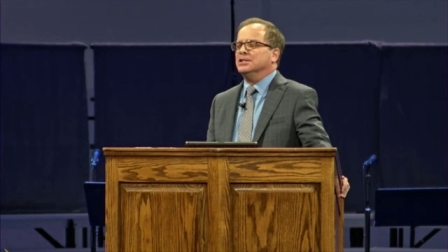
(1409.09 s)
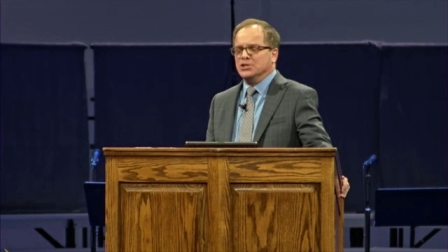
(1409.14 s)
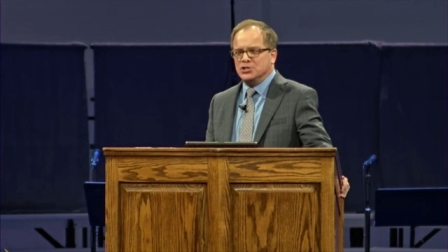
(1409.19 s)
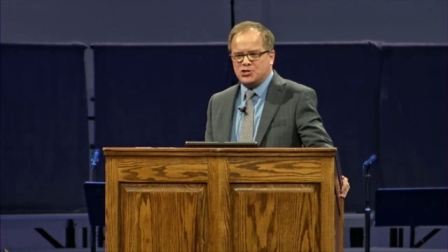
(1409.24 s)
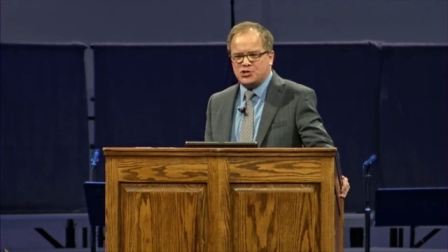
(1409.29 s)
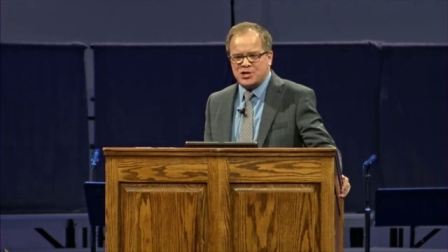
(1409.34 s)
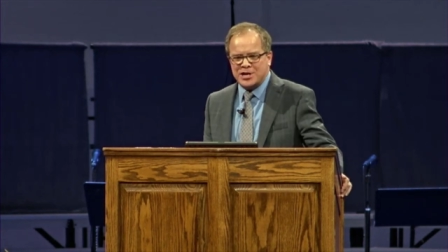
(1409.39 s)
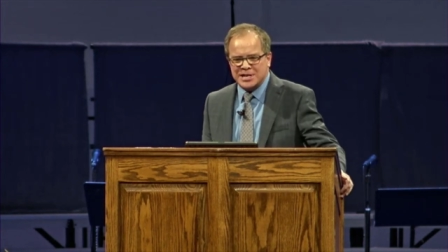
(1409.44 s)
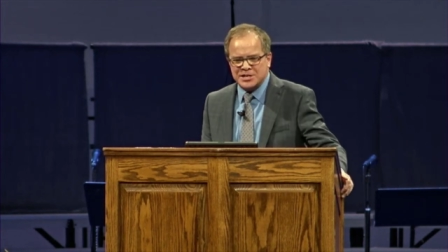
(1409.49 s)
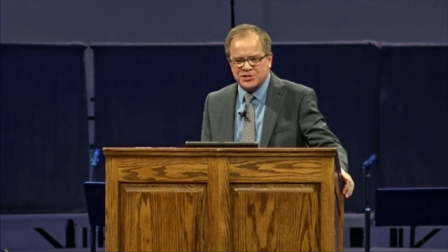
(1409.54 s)

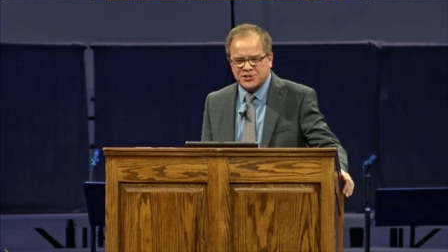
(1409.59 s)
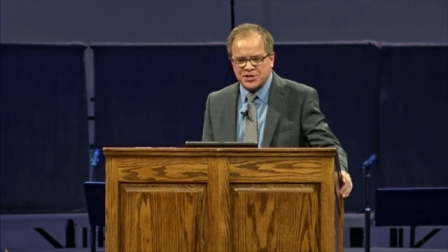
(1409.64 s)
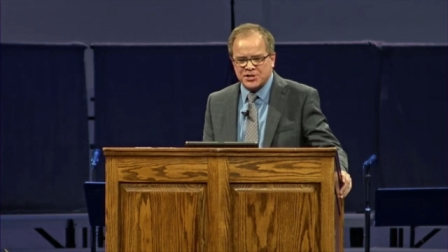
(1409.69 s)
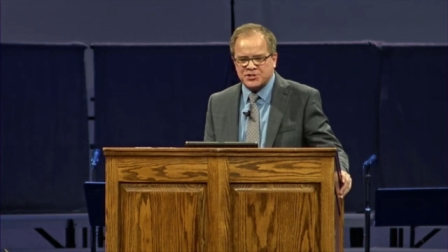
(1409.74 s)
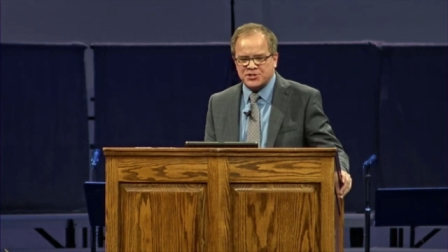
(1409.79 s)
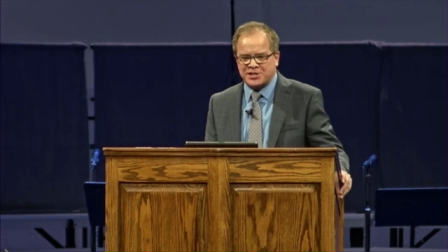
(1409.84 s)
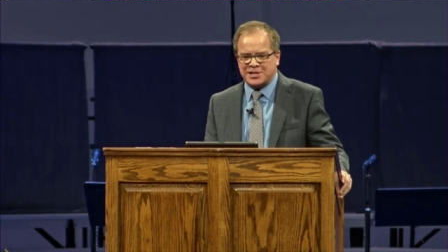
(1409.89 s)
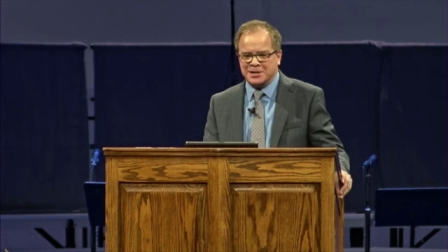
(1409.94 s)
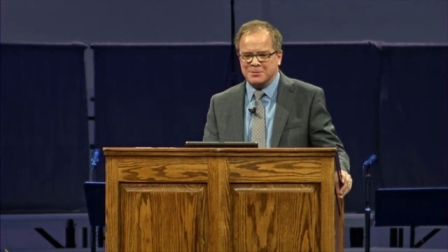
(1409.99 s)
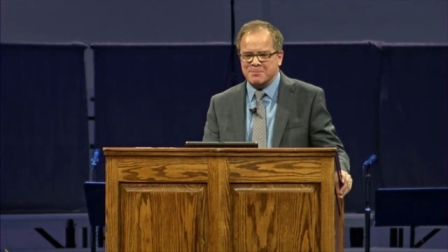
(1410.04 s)

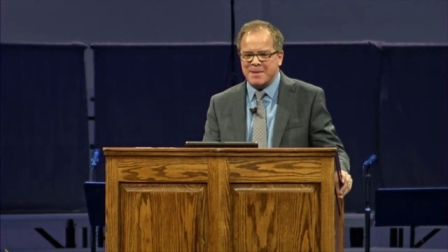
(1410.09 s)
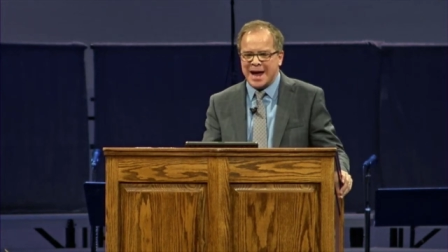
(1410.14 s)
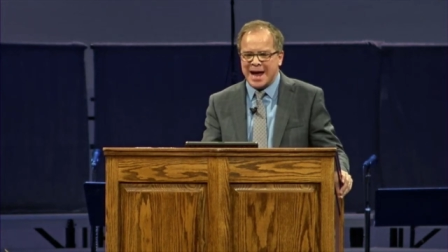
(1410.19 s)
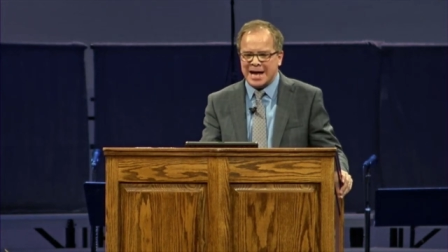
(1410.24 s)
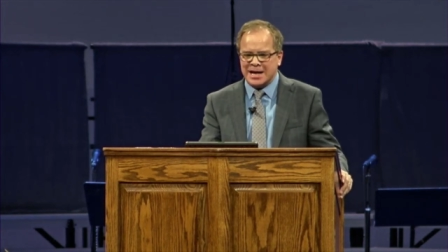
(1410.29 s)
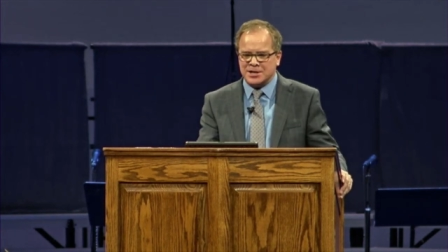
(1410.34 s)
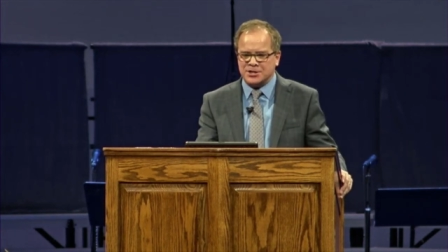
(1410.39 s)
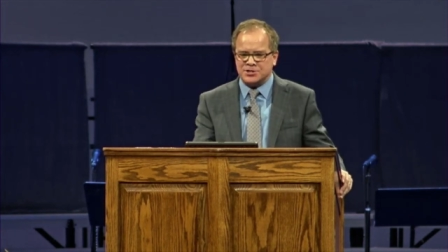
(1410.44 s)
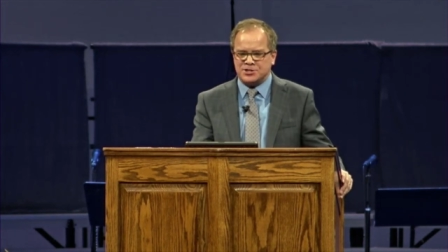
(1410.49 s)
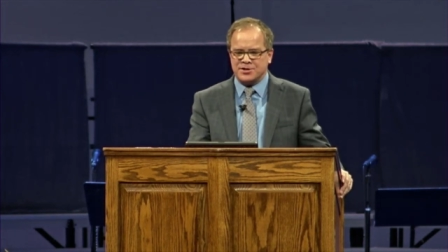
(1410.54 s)
Jesus'
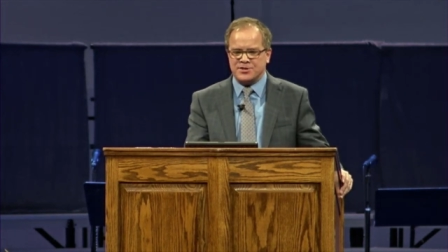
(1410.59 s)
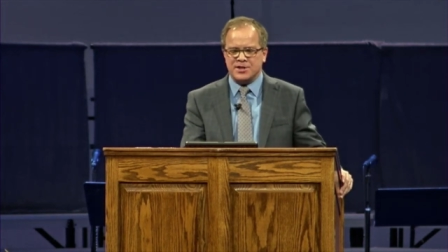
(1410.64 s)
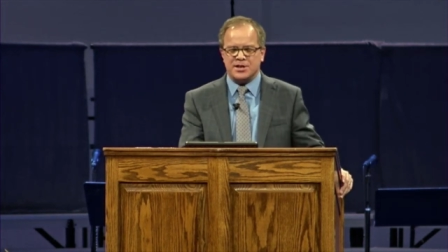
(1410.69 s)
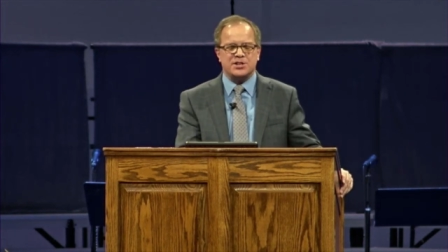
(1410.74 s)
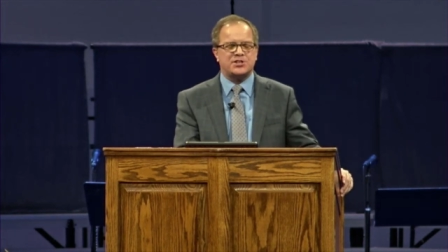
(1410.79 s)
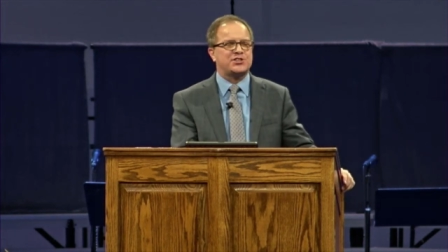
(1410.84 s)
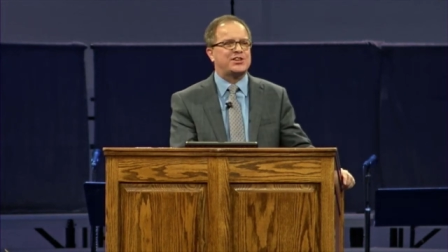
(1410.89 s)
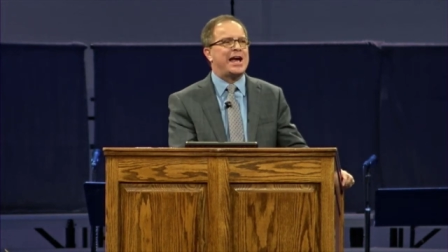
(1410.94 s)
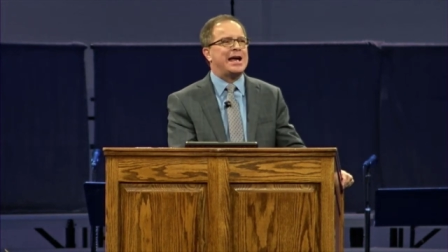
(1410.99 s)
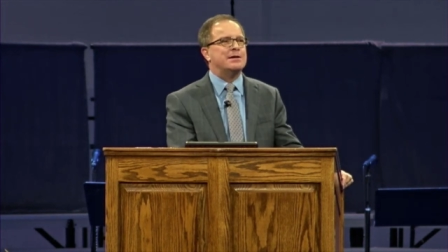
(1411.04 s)
command to the
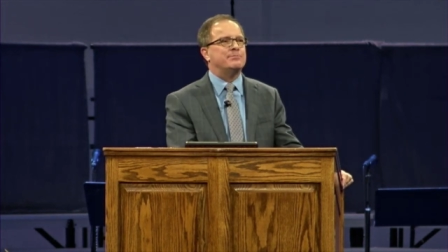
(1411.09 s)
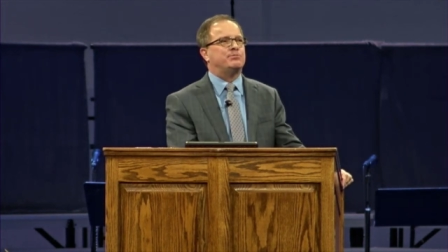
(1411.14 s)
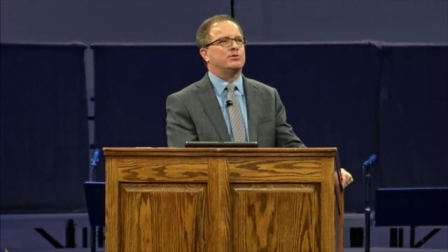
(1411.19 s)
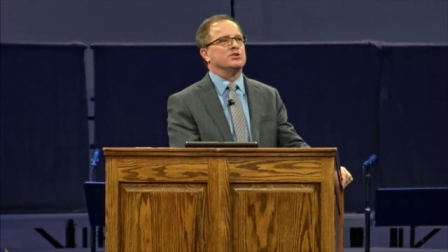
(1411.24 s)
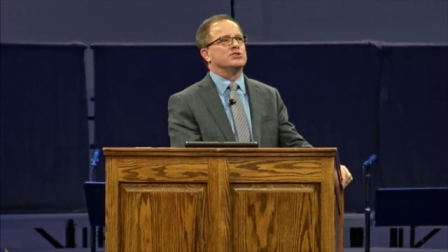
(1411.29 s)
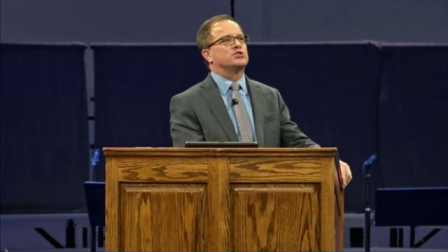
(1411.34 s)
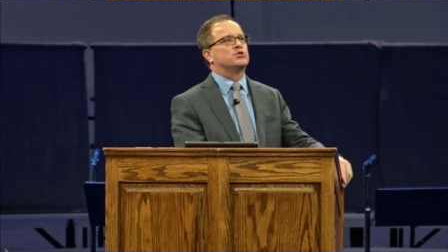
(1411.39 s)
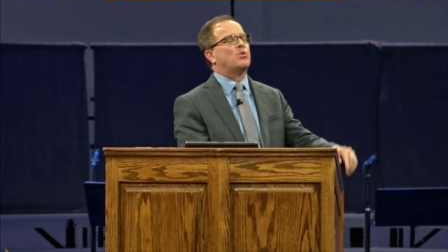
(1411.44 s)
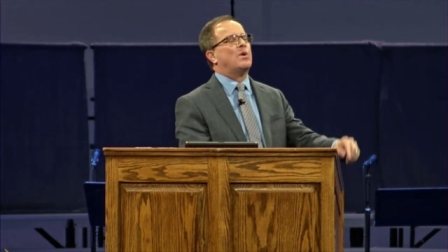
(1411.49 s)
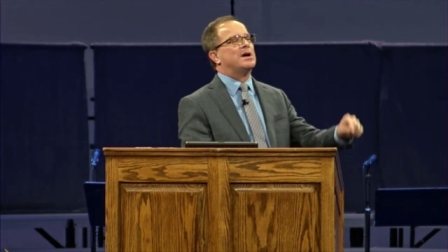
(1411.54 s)

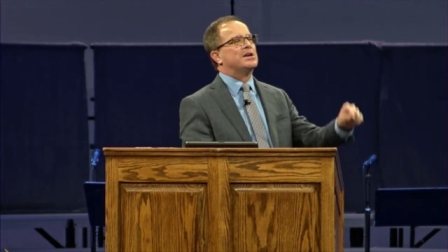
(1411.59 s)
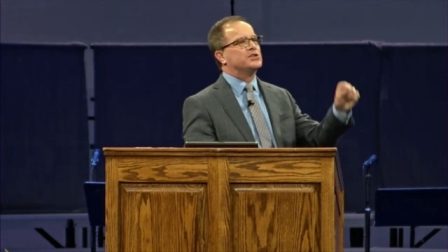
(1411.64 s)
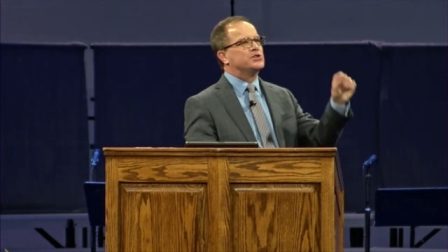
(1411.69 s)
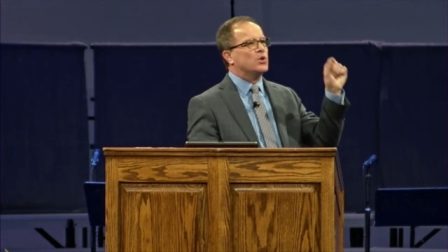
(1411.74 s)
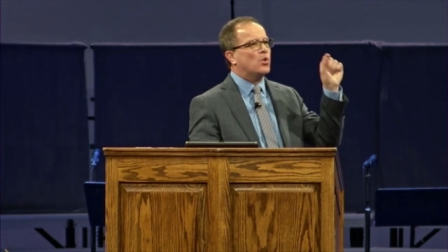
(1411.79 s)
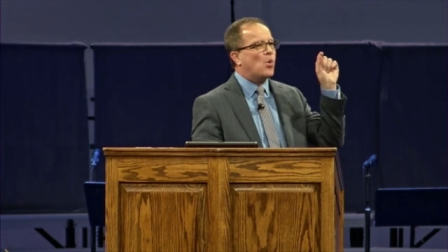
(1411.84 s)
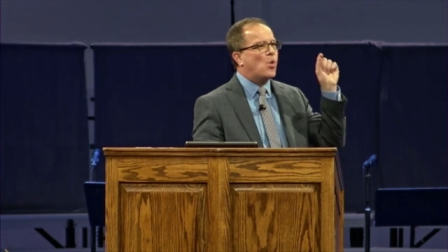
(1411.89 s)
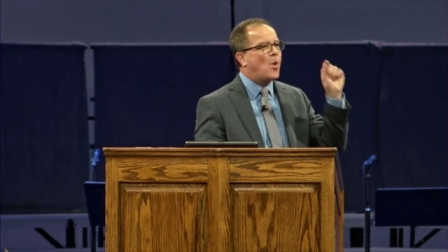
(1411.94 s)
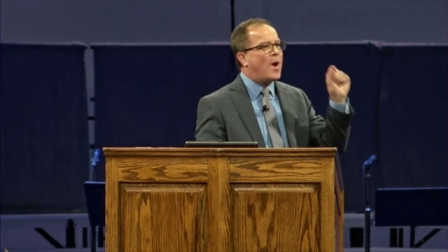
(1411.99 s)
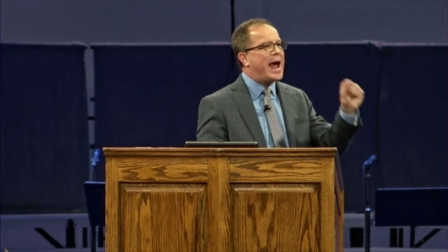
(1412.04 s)
disciples was
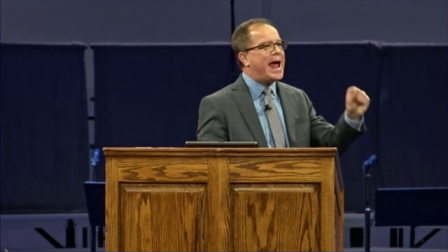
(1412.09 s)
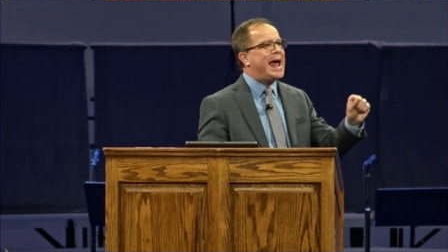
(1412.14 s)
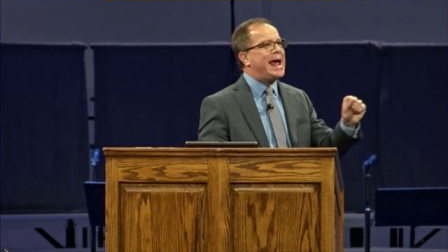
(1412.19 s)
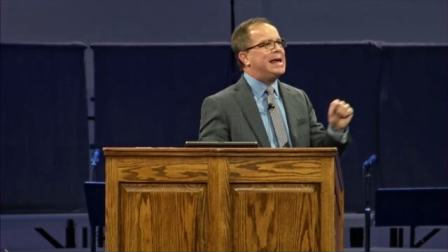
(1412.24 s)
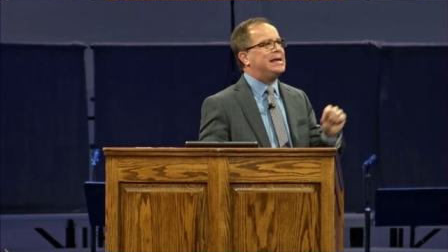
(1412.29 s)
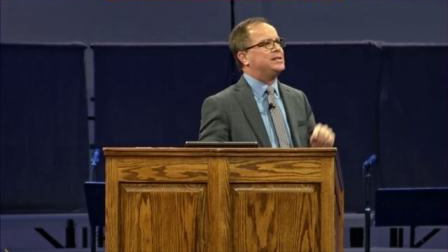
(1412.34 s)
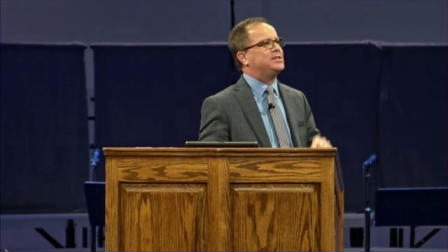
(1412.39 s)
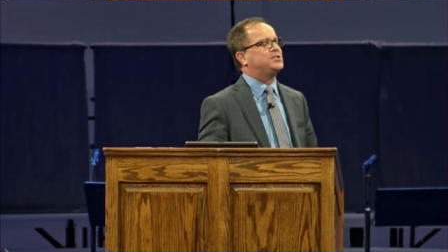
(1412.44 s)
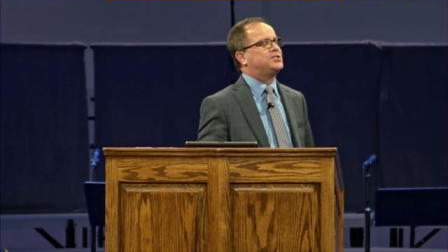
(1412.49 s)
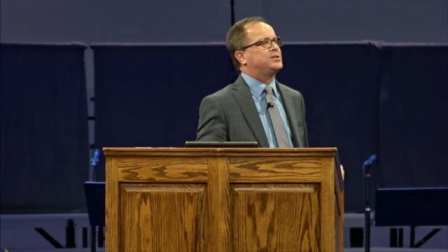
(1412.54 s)

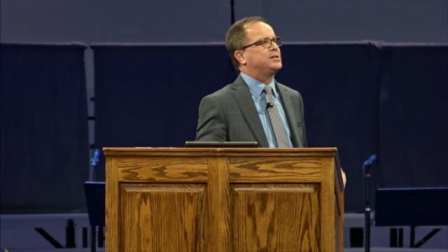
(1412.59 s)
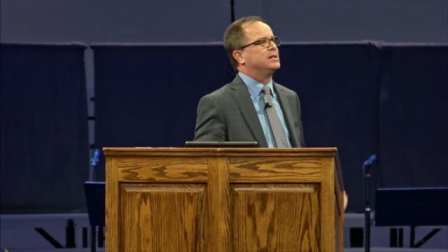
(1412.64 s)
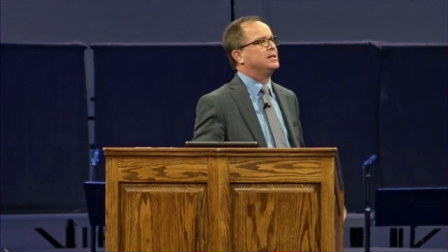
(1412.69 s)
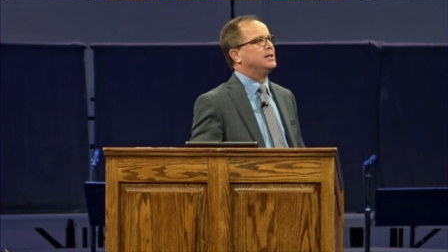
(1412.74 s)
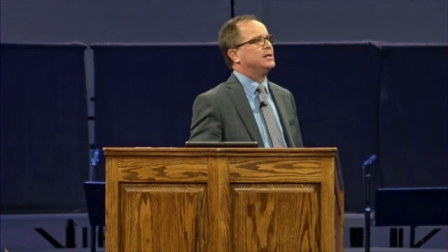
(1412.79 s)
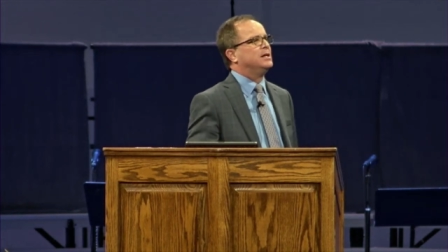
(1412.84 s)
wait